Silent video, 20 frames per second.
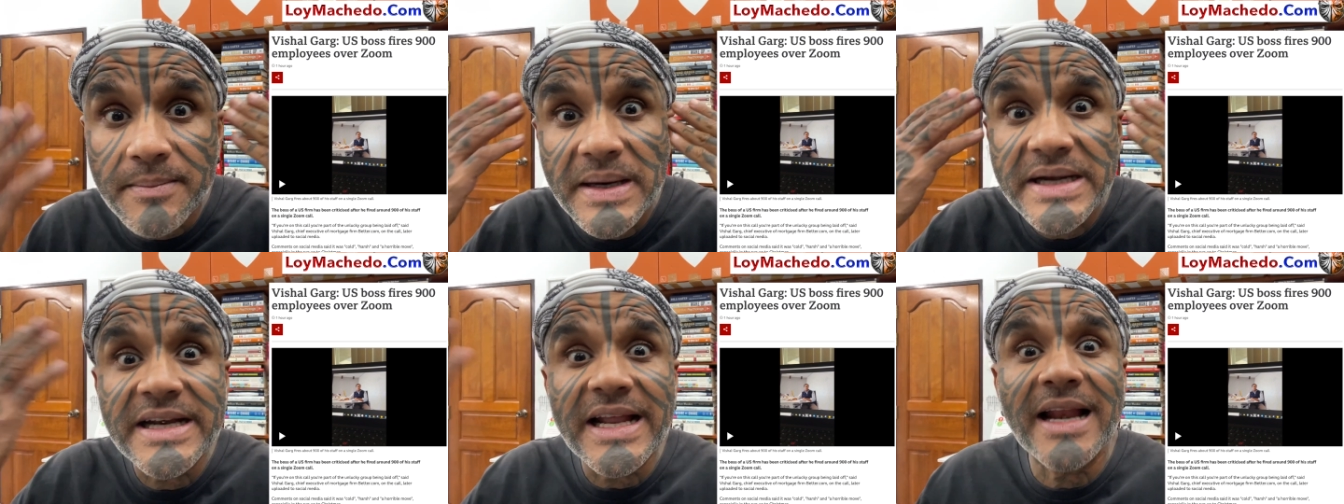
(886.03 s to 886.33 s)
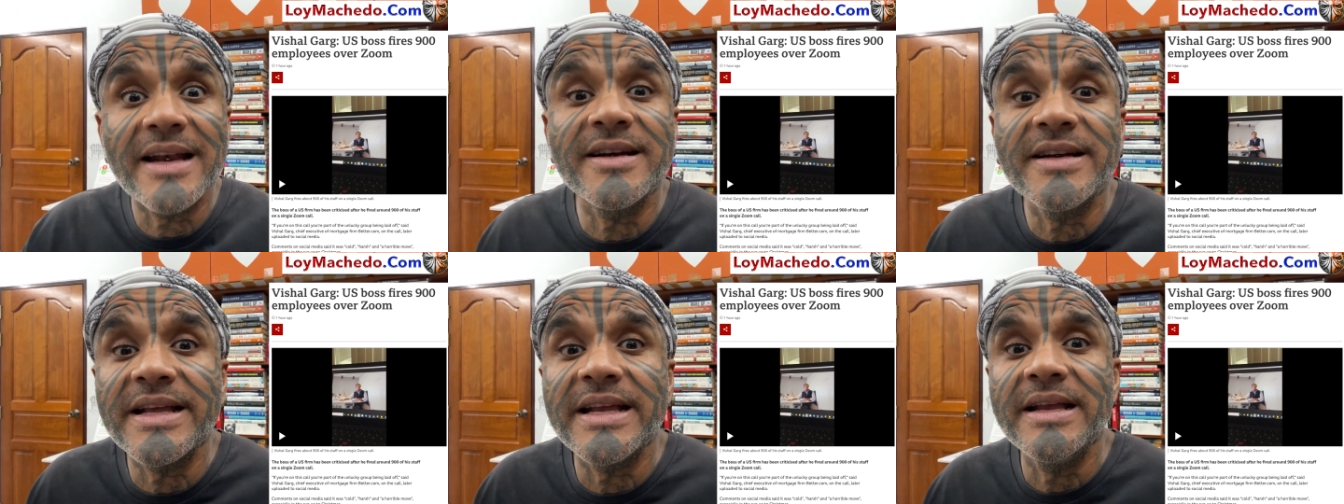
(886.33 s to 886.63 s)

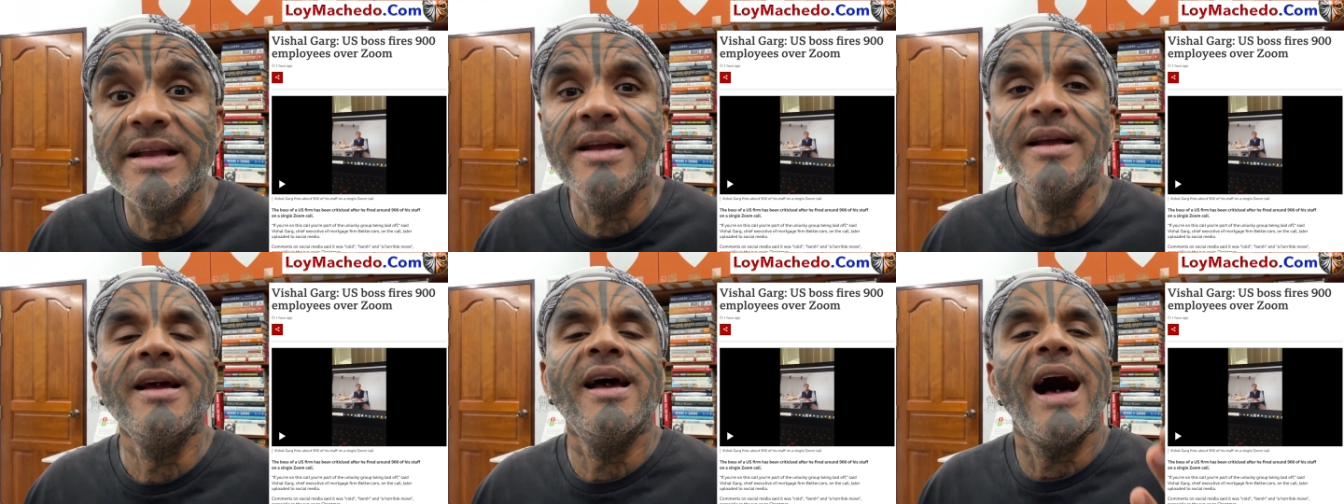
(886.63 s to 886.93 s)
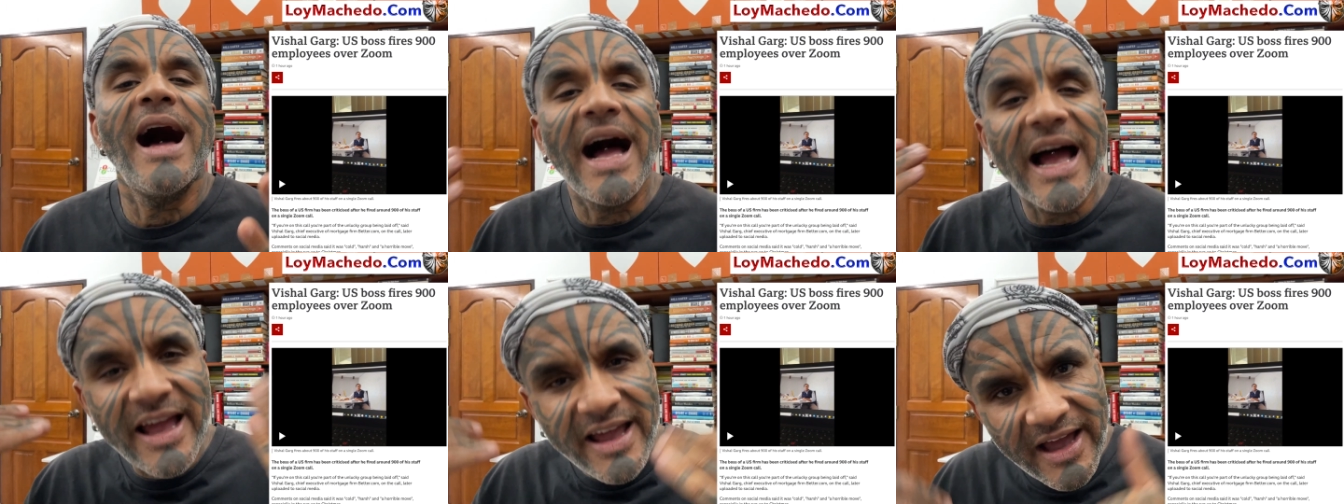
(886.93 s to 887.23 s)
mentality.
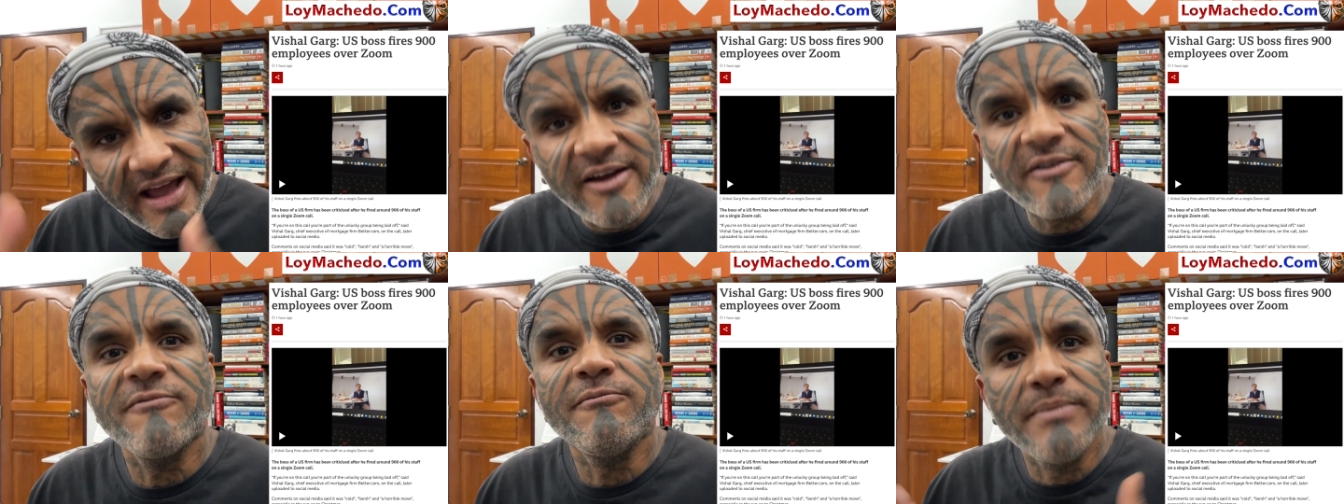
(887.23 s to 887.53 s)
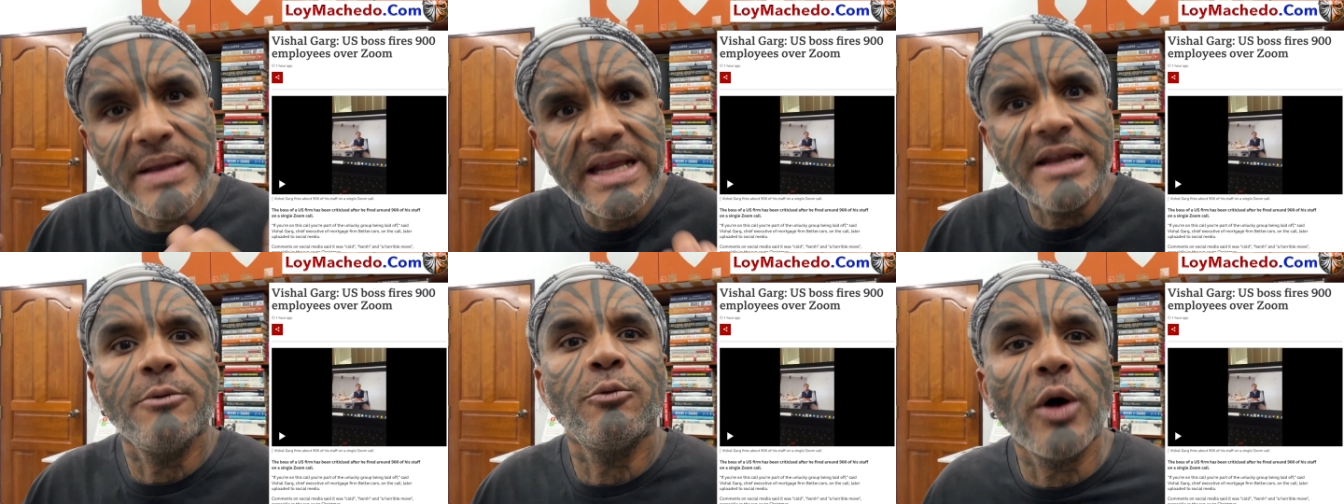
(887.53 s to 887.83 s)
I have
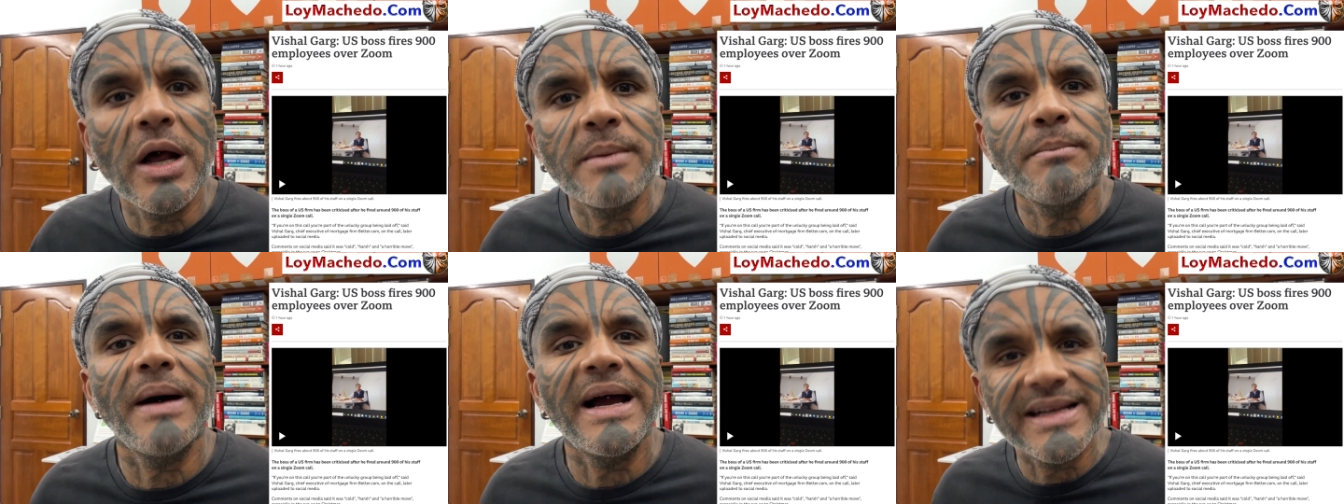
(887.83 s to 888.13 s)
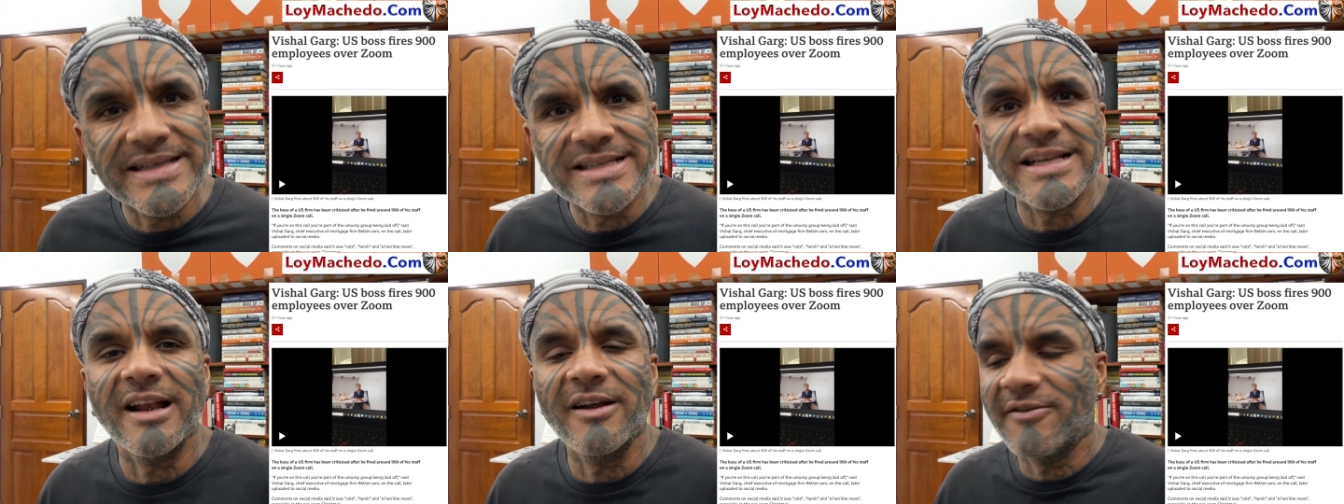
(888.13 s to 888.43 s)
been one
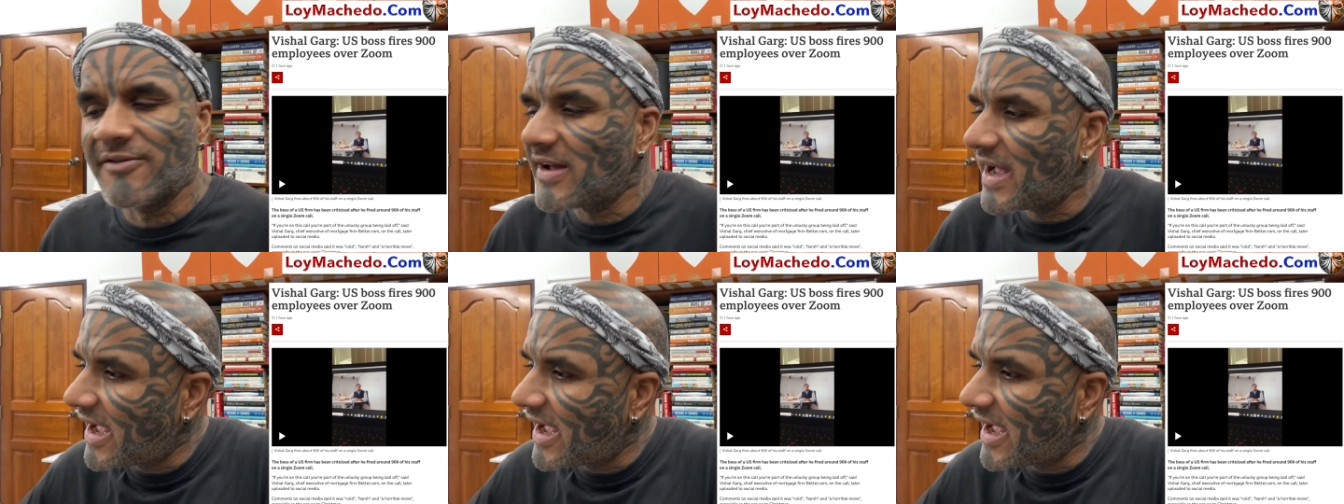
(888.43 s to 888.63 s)
myself.